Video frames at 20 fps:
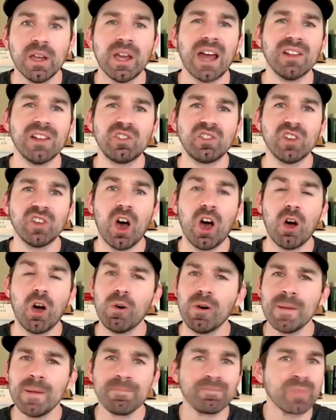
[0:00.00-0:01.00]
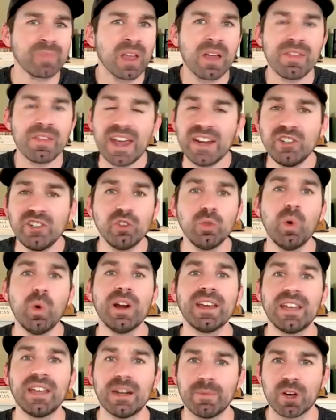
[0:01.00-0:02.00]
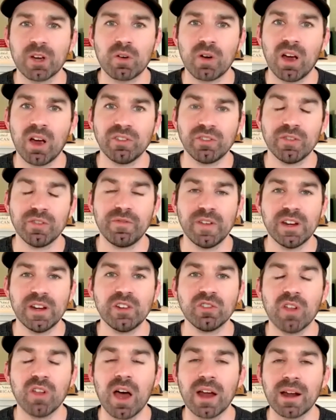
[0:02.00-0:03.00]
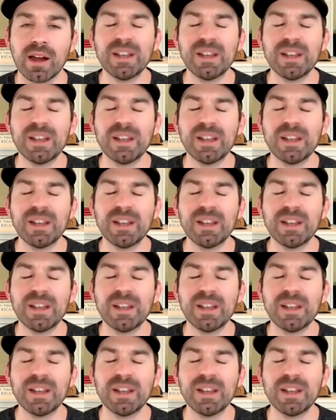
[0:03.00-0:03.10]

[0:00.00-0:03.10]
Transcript: And so they just want to get him across the finish line.